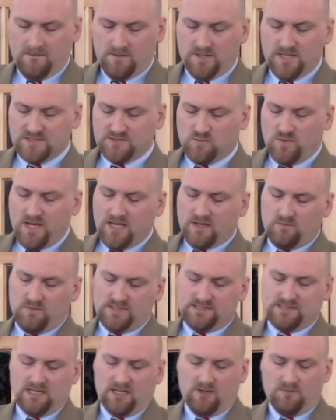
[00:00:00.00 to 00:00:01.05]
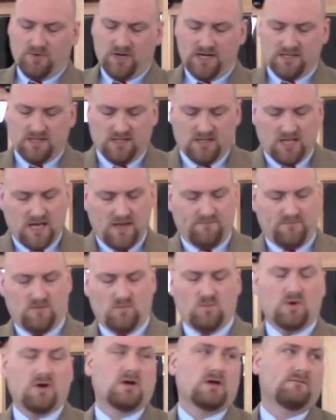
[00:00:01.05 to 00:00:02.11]
This week, we celebrate the life
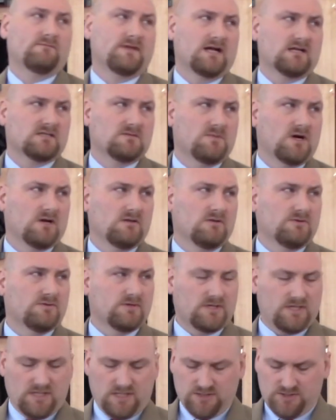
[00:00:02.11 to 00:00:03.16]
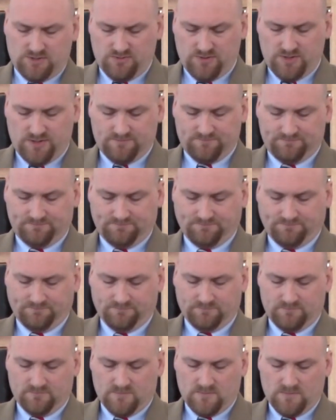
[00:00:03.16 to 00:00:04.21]
and work of Dr. Martin Luther King Jr.
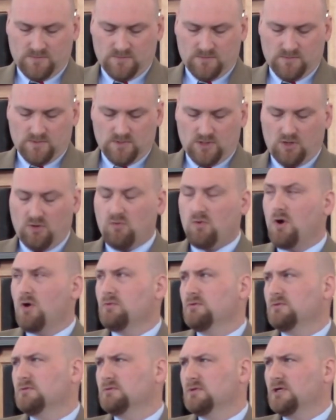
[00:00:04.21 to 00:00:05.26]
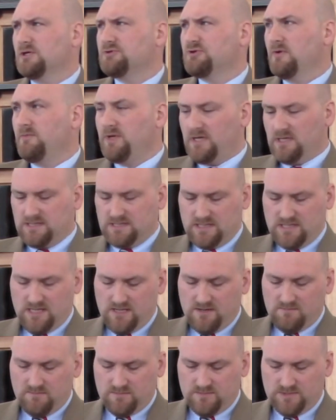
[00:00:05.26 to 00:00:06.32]
A quote attributed to
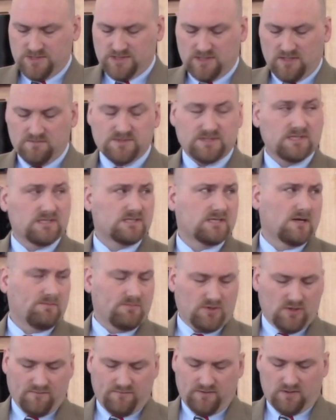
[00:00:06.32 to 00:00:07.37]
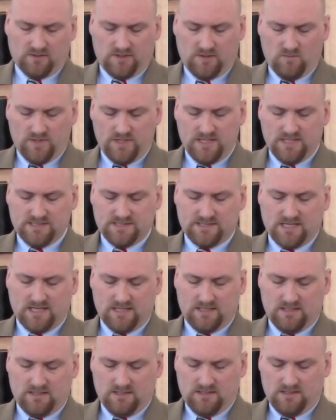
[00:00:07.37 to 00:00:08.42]
him sums this up perfectly when he
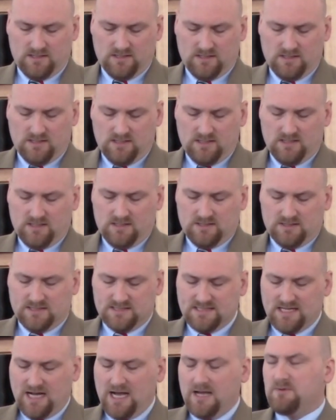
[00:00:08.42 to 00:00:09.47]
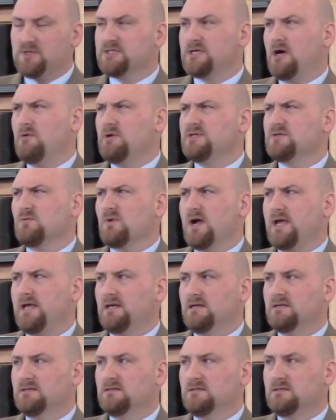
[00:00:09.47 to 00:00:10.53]
said, "The time is always right